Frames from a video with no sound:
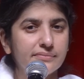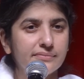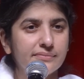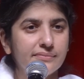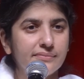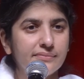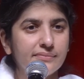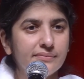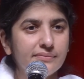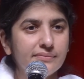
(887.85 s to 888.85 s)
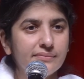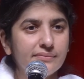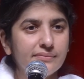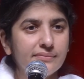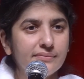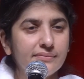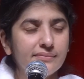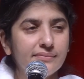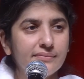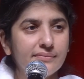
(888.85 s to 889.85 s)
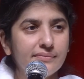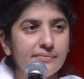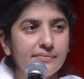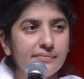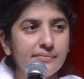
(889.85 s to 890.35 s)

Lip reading: [no speech]